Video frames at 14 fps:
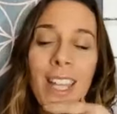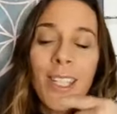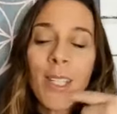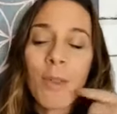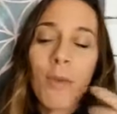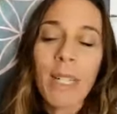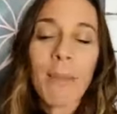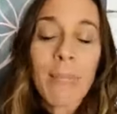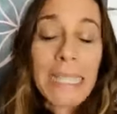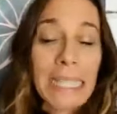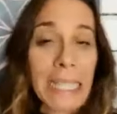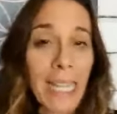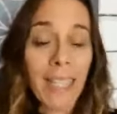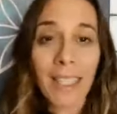So, what I'm
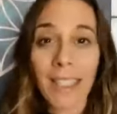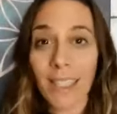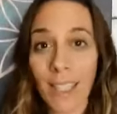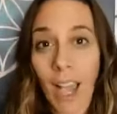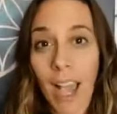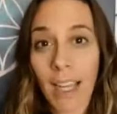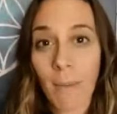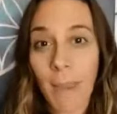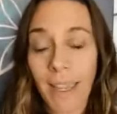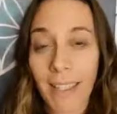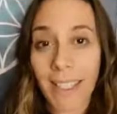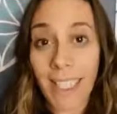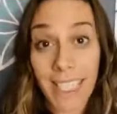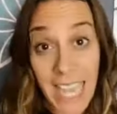excited to talk
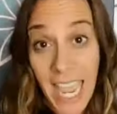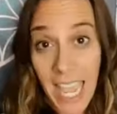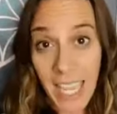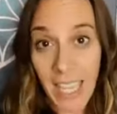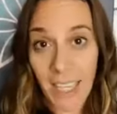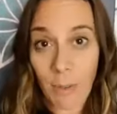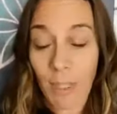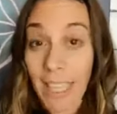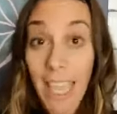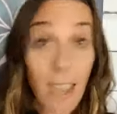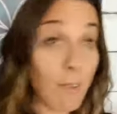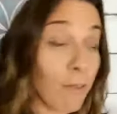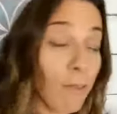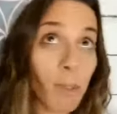about today with
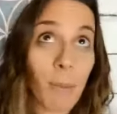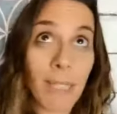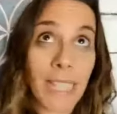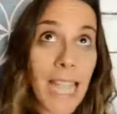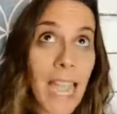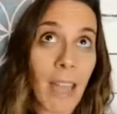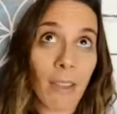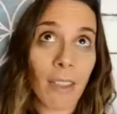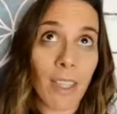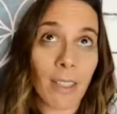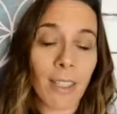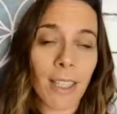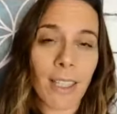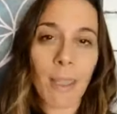everybody out
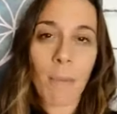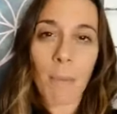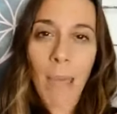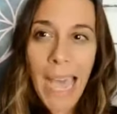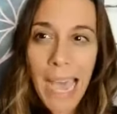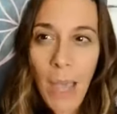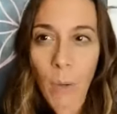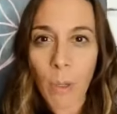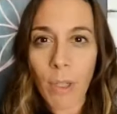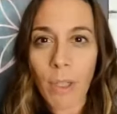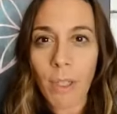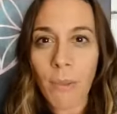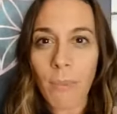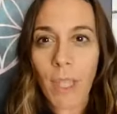there is the
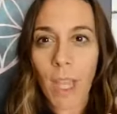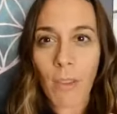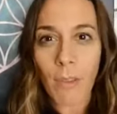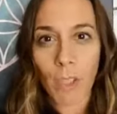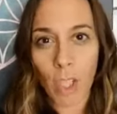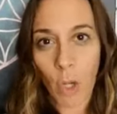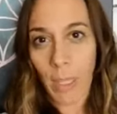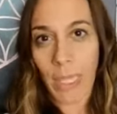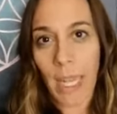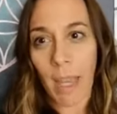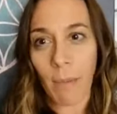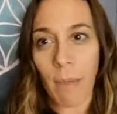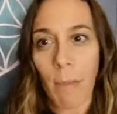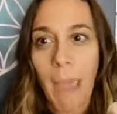power of showing
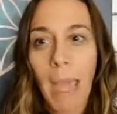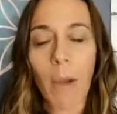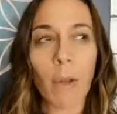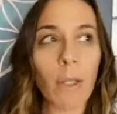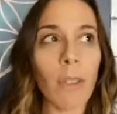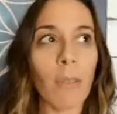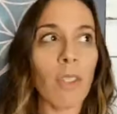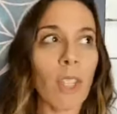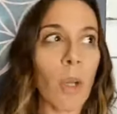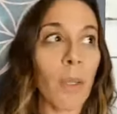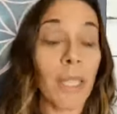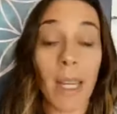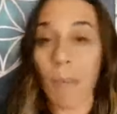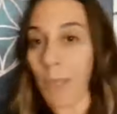up. The power of
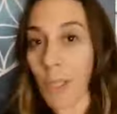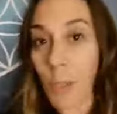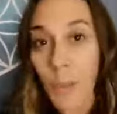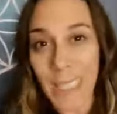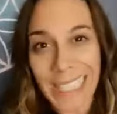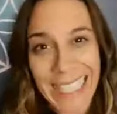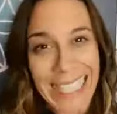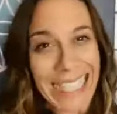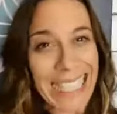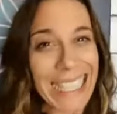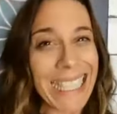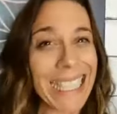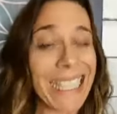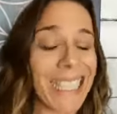showing up in
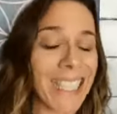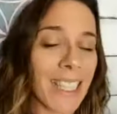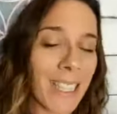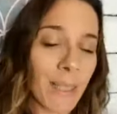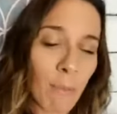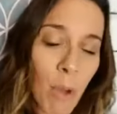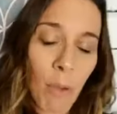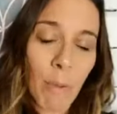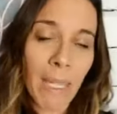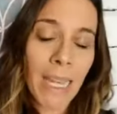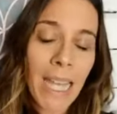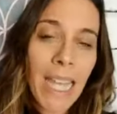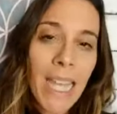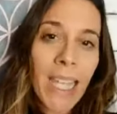2019, in this
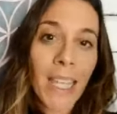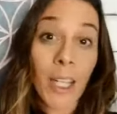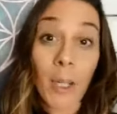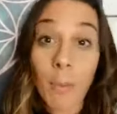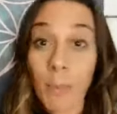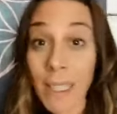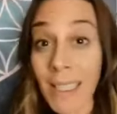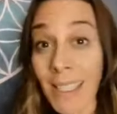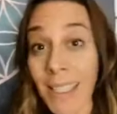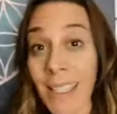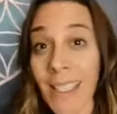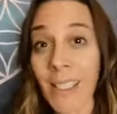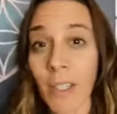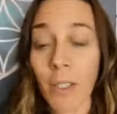moment, in our
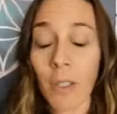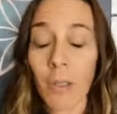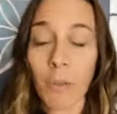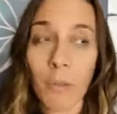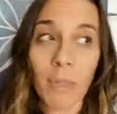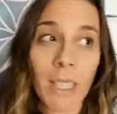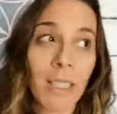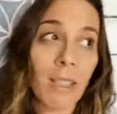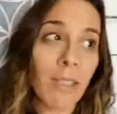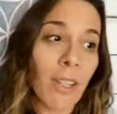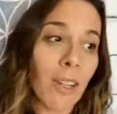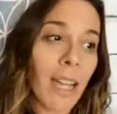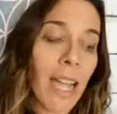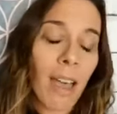businesses, our
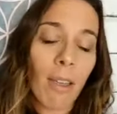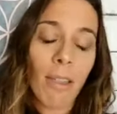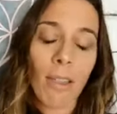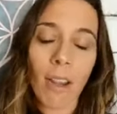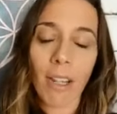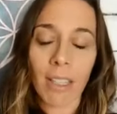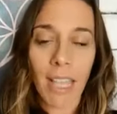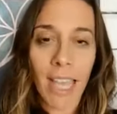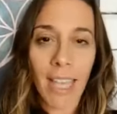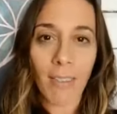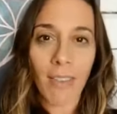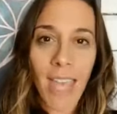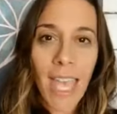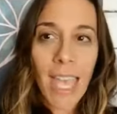careers, our health, our
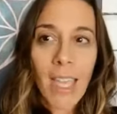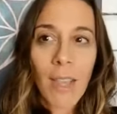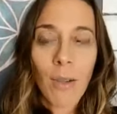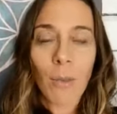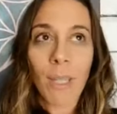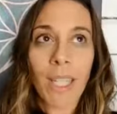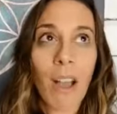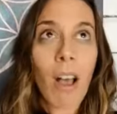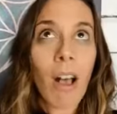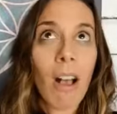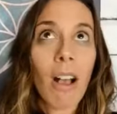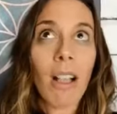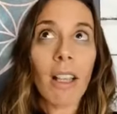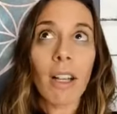life. We
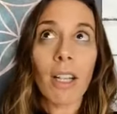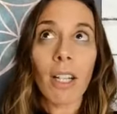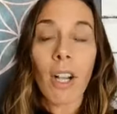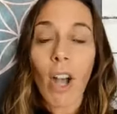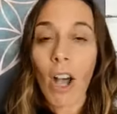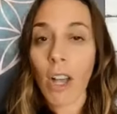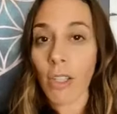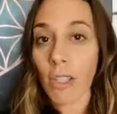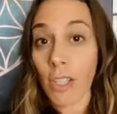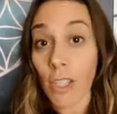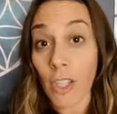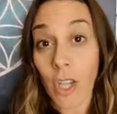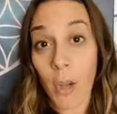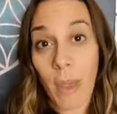all are called to
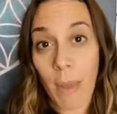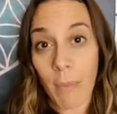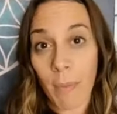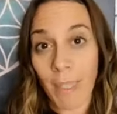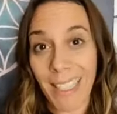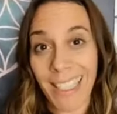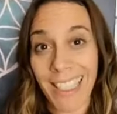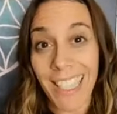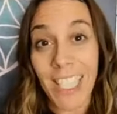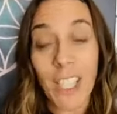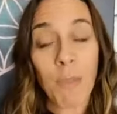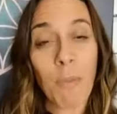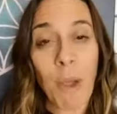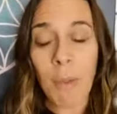show up in
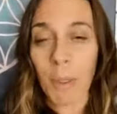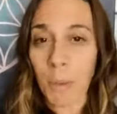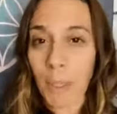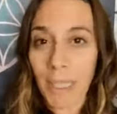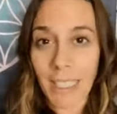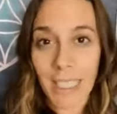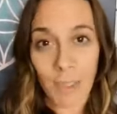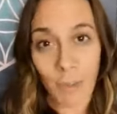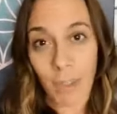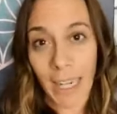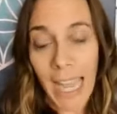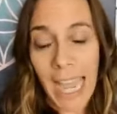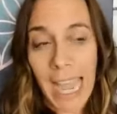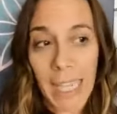each moment wearing a
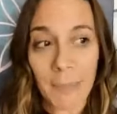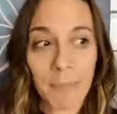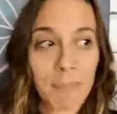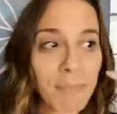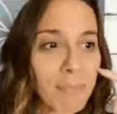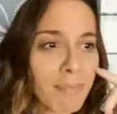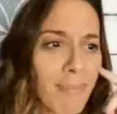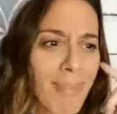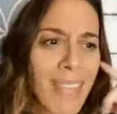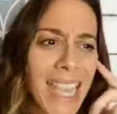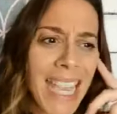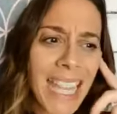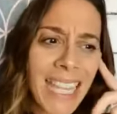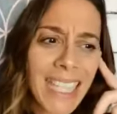different hat.
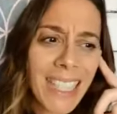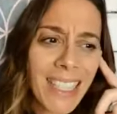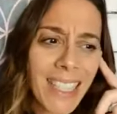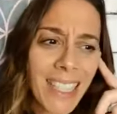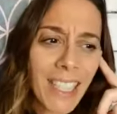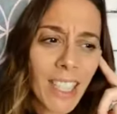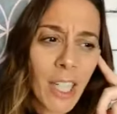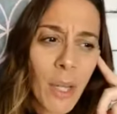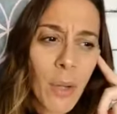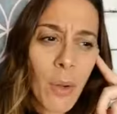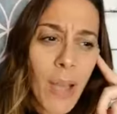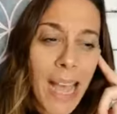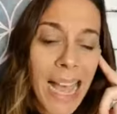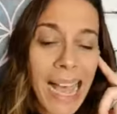And you
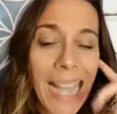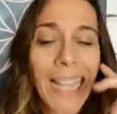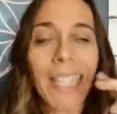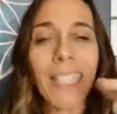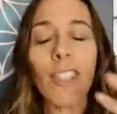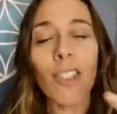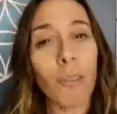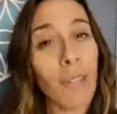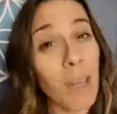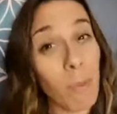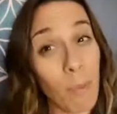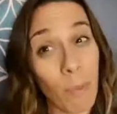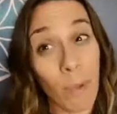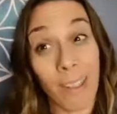know, I showed
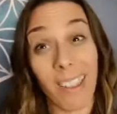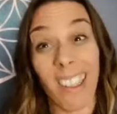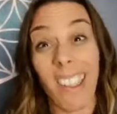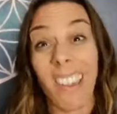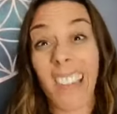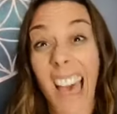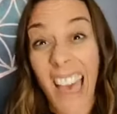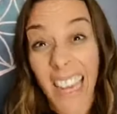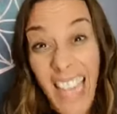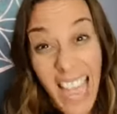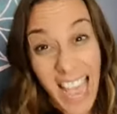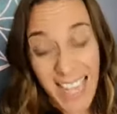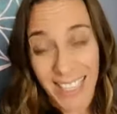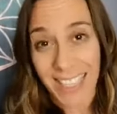up wearing a lot of
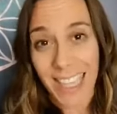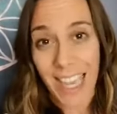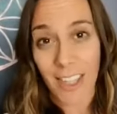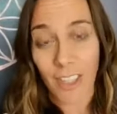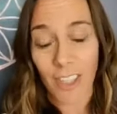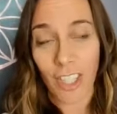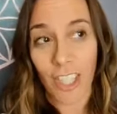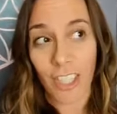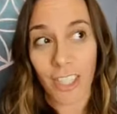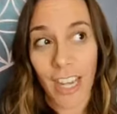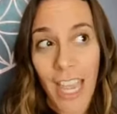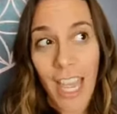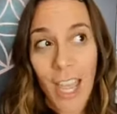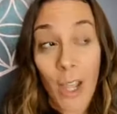hats last year,
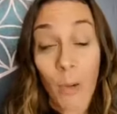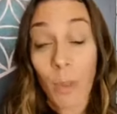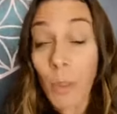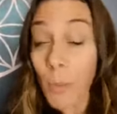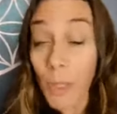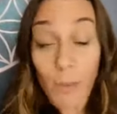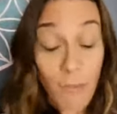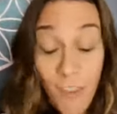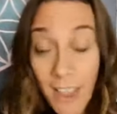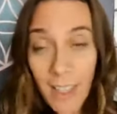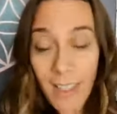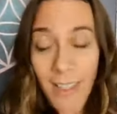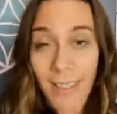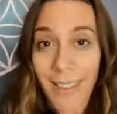which was
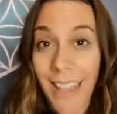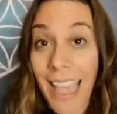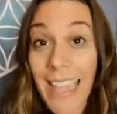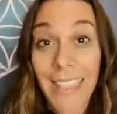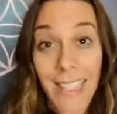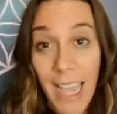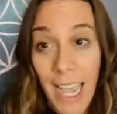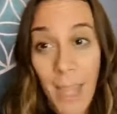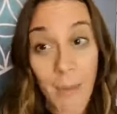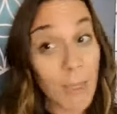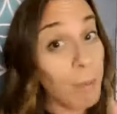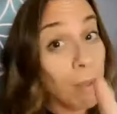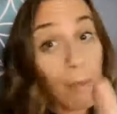fun at times, and